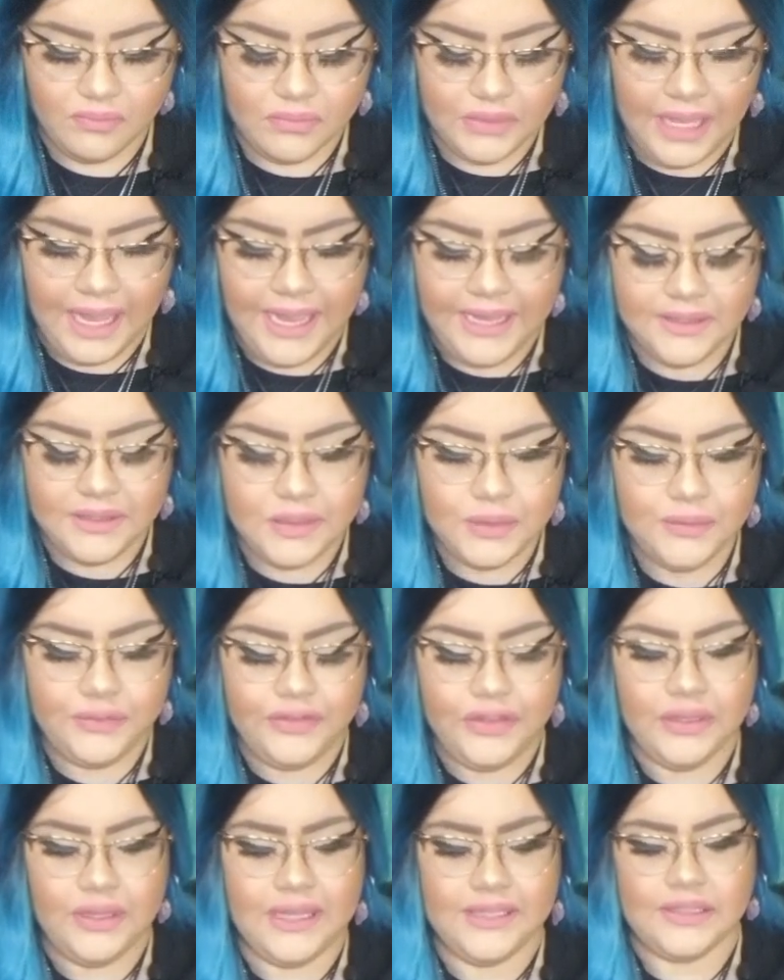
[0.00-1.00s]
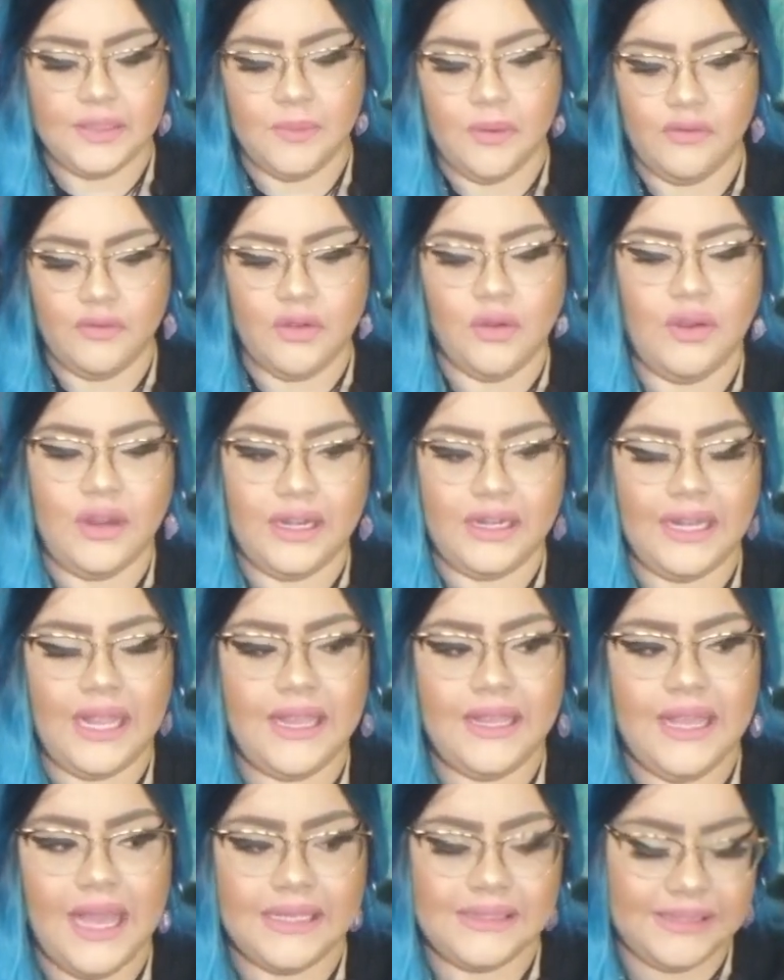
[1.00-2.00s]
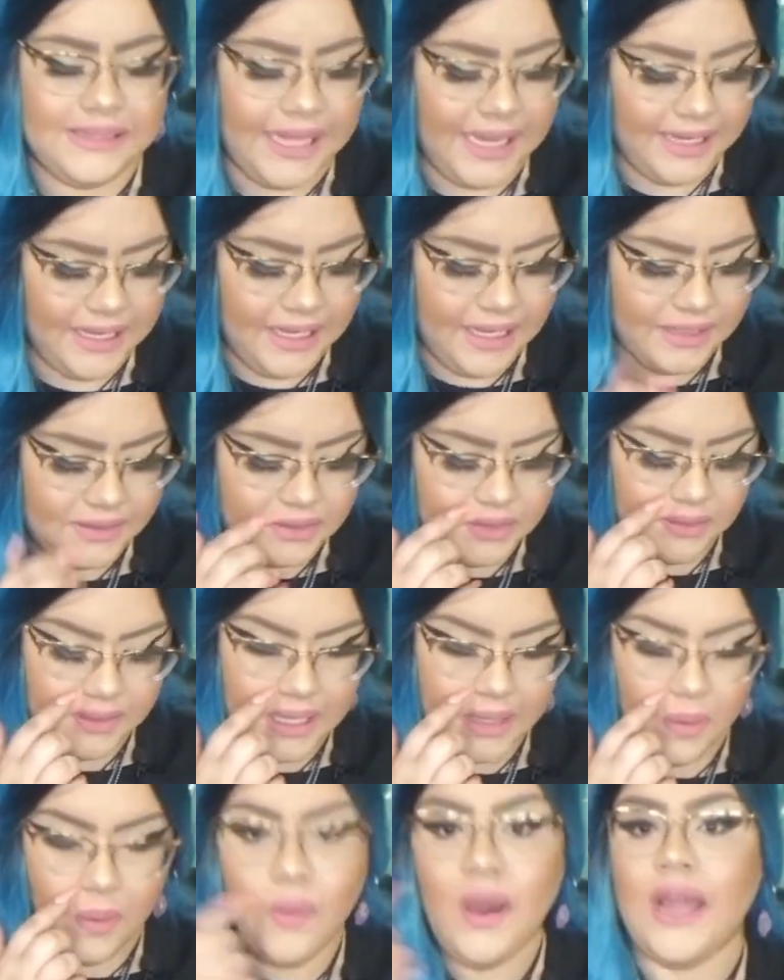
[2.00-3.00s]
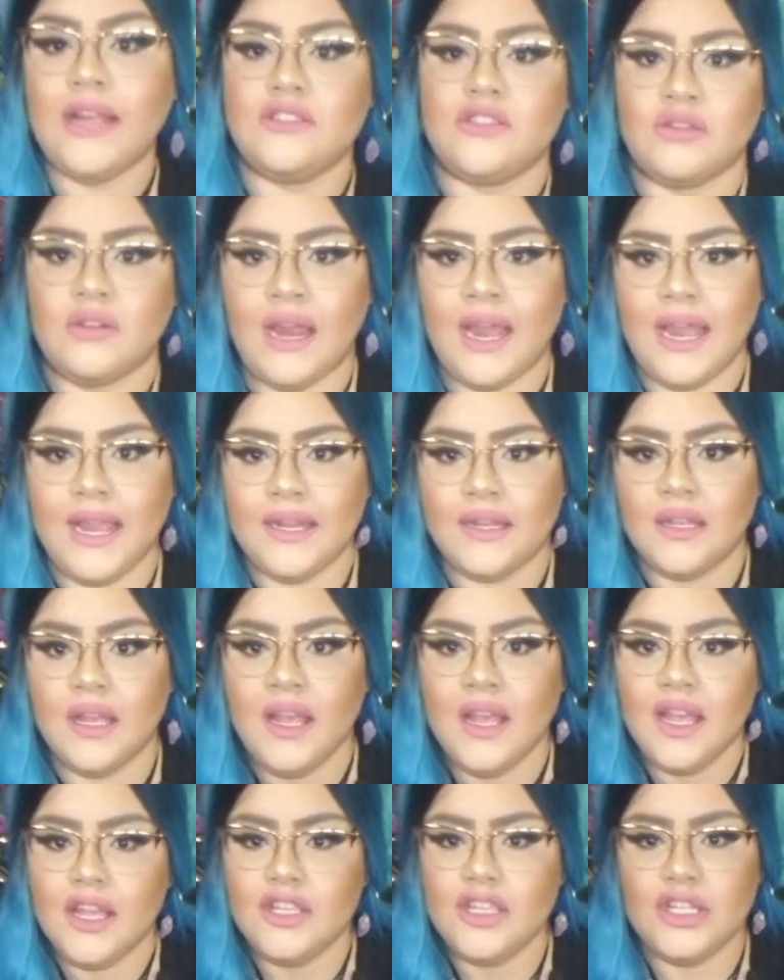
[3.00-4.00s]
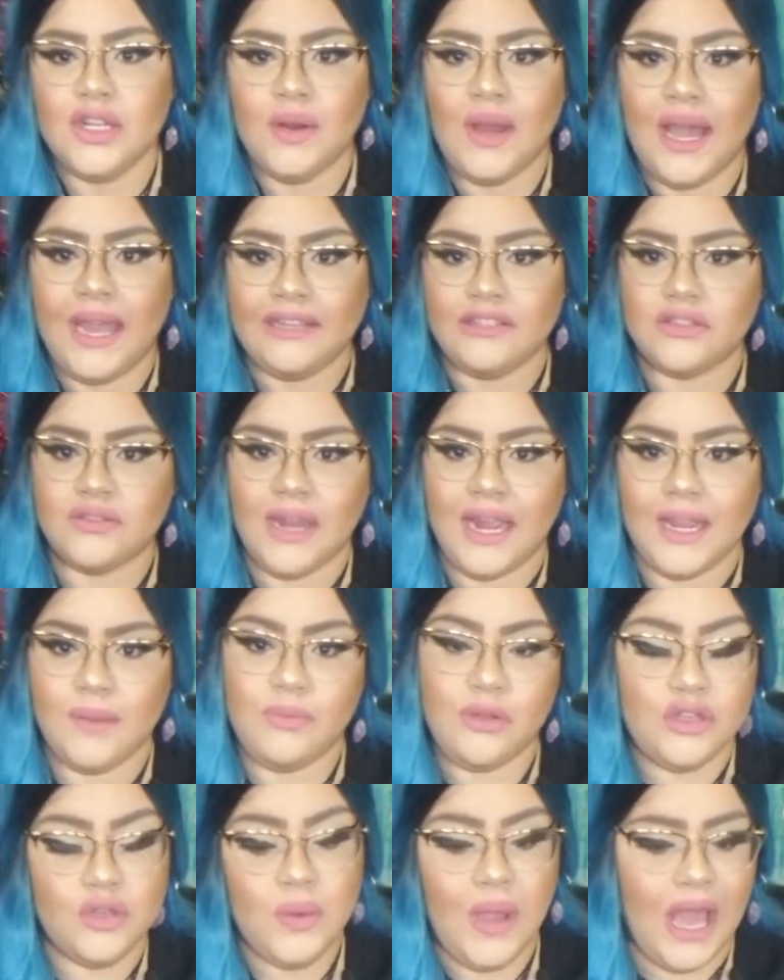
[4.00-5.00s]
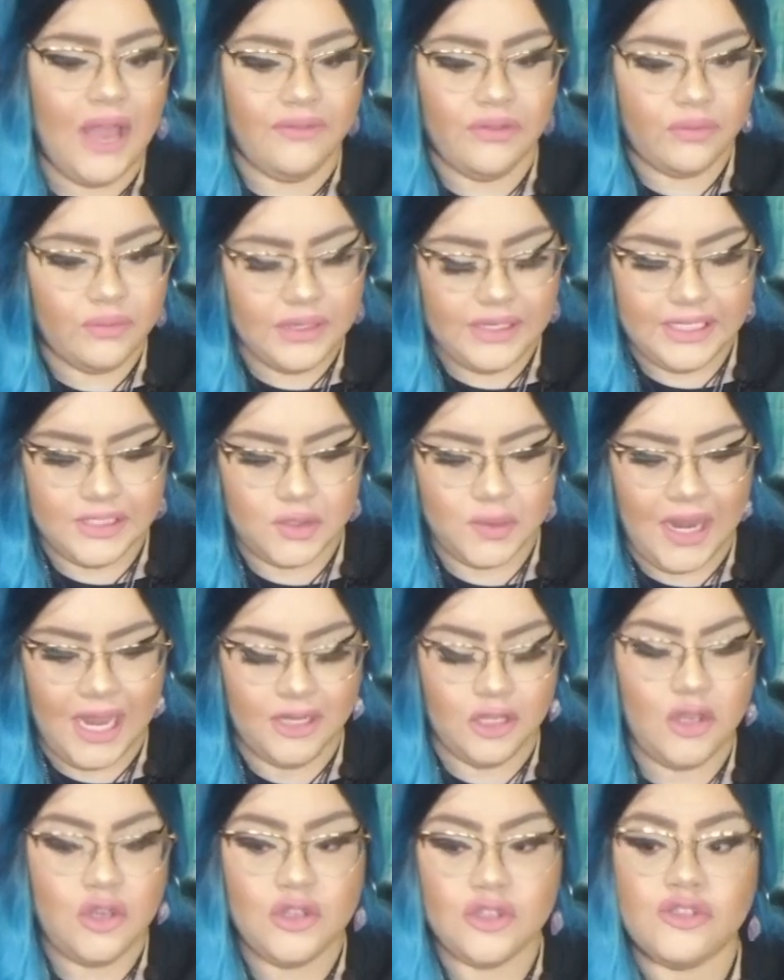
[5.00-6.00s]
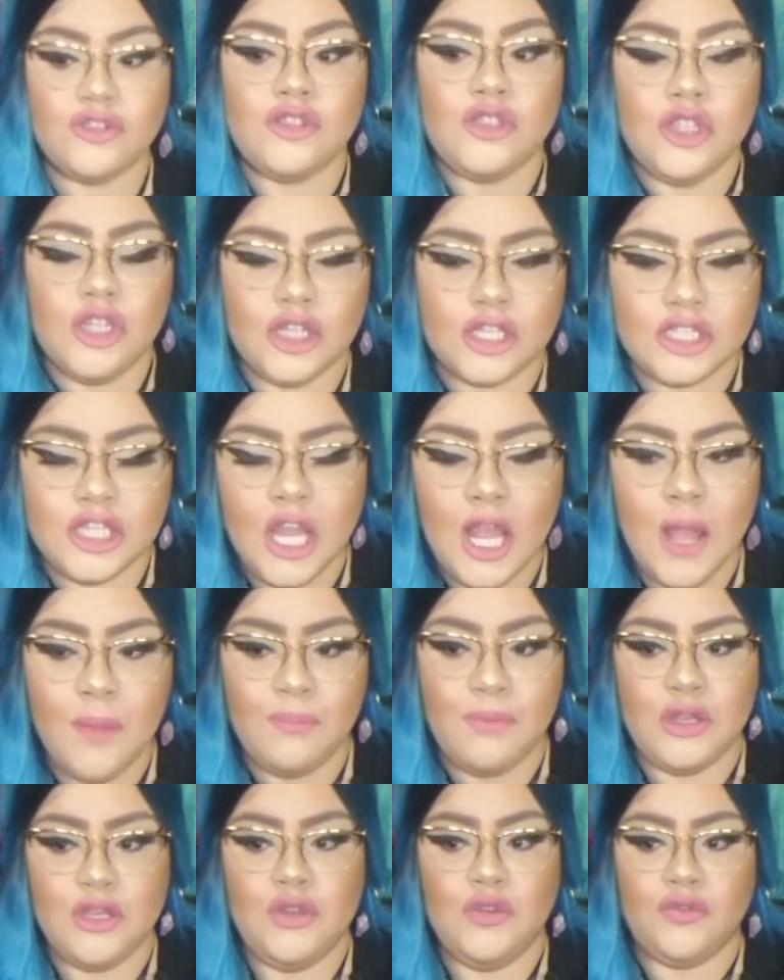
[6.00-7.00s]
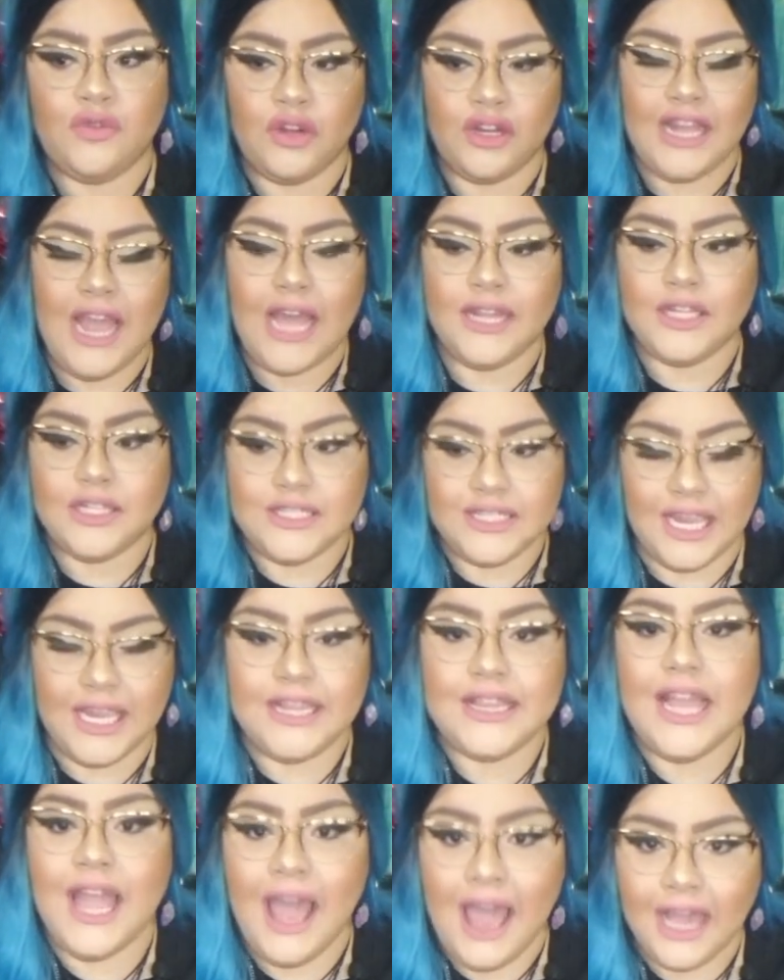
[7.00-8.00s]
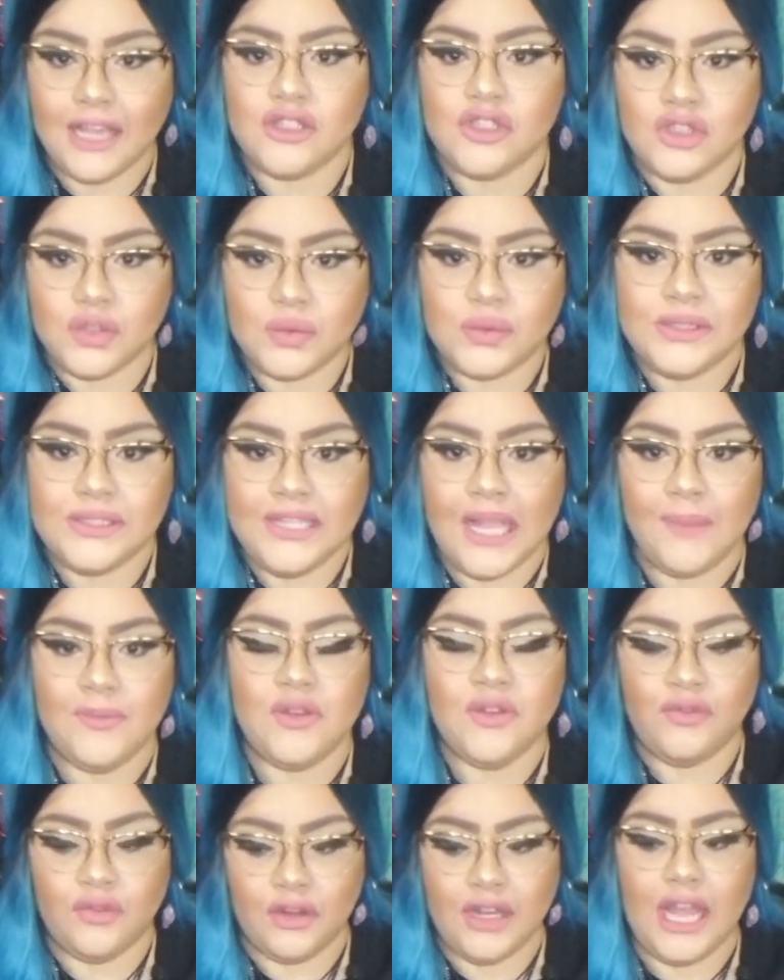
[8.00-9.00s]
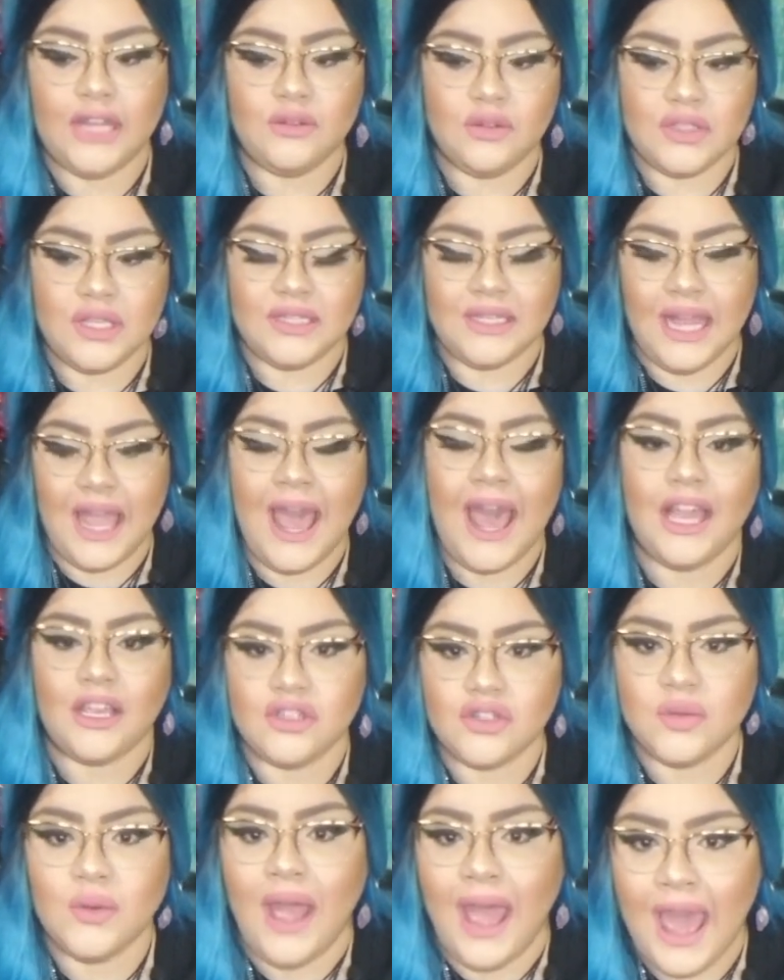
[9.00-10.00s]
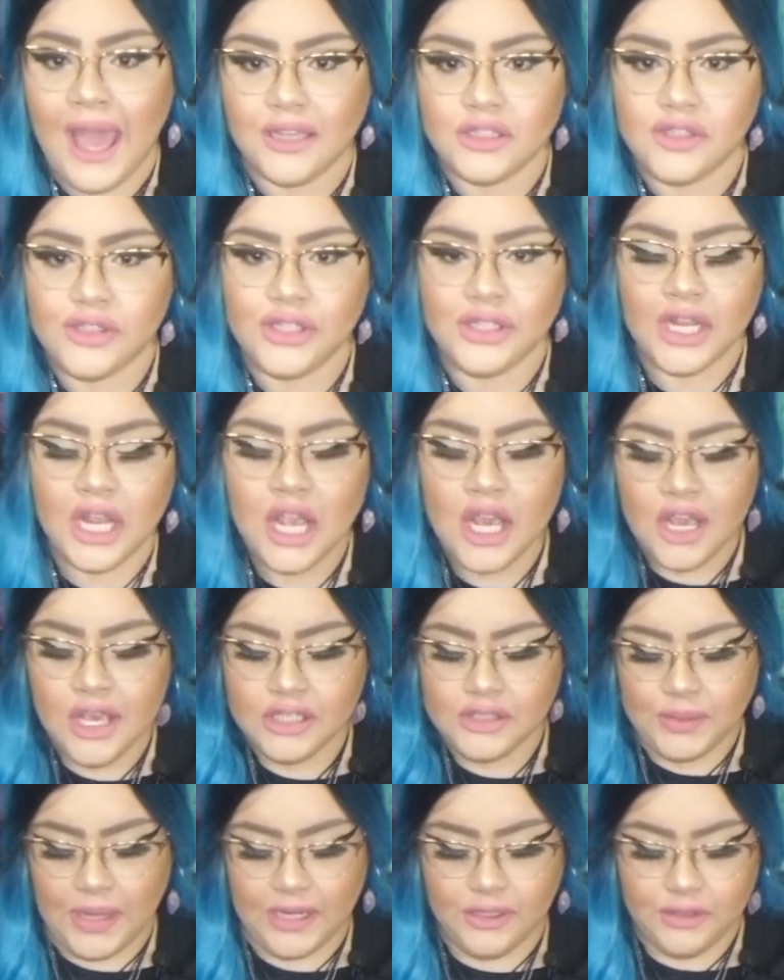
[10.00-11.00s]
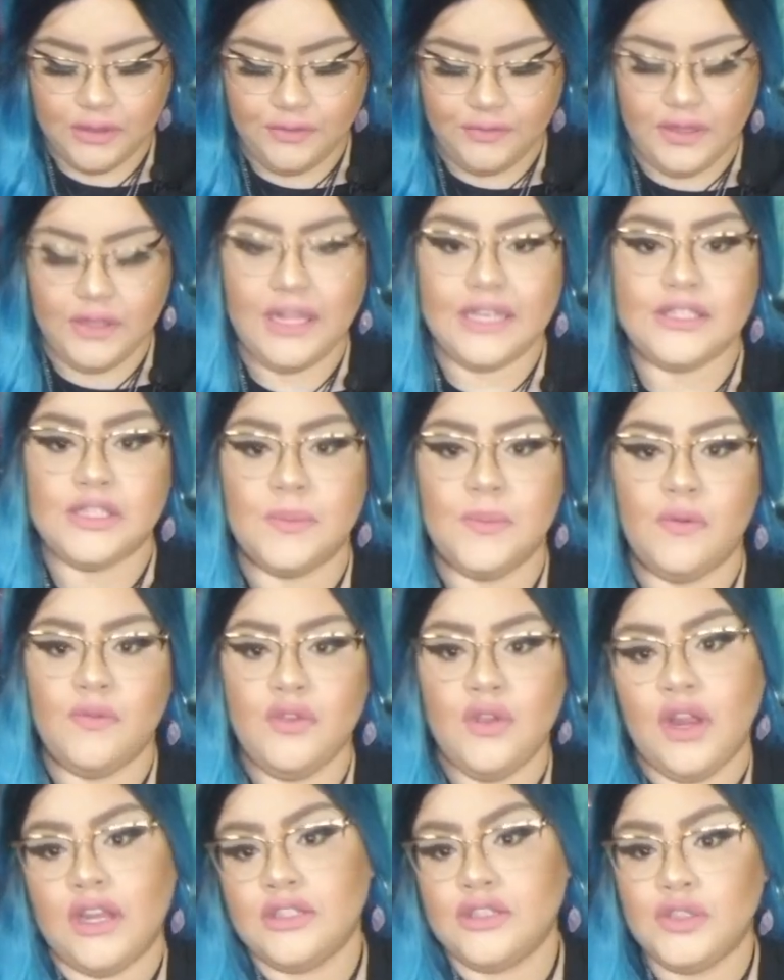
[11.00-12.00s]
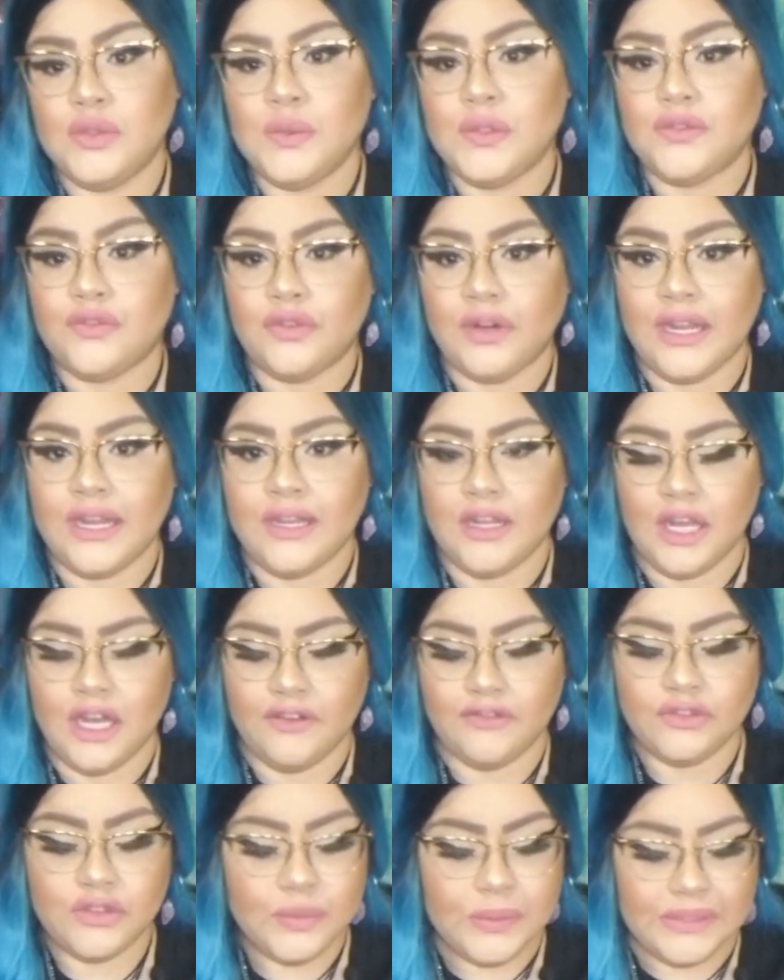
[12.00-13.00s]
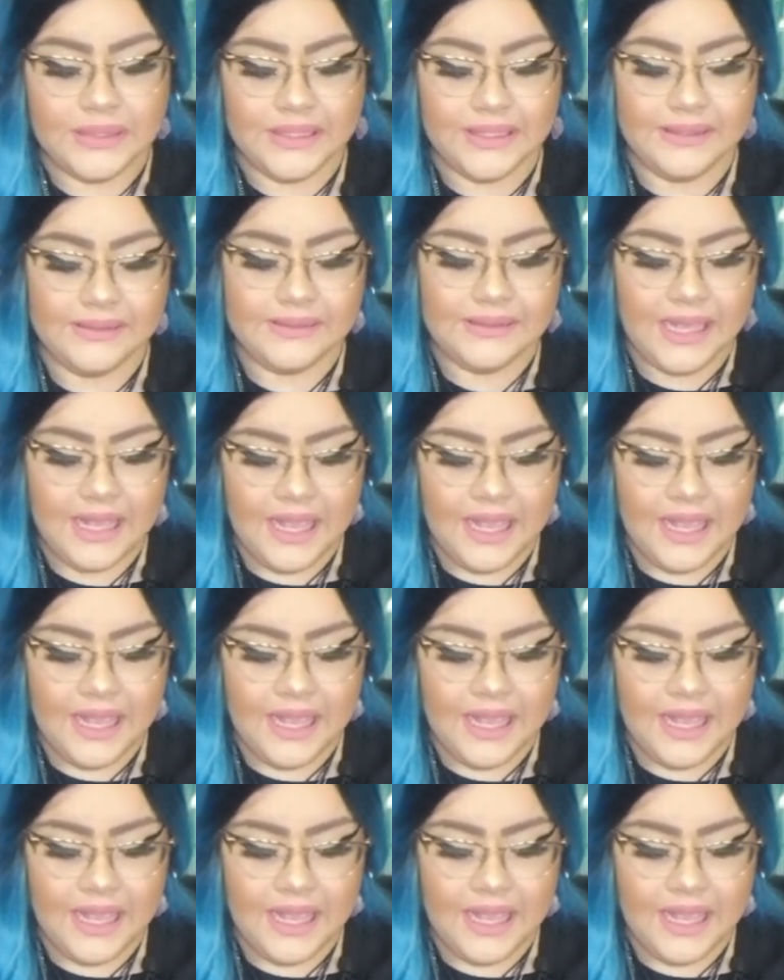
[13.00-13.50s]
I do feel like some of you are like gaslighting into like, oh, I tried, you know, I tried, but you haven't really tried. You just looked, but you forgot to take the actual step. You forgot to take the actual action. So I do feel like some of you are too afraid of doing this.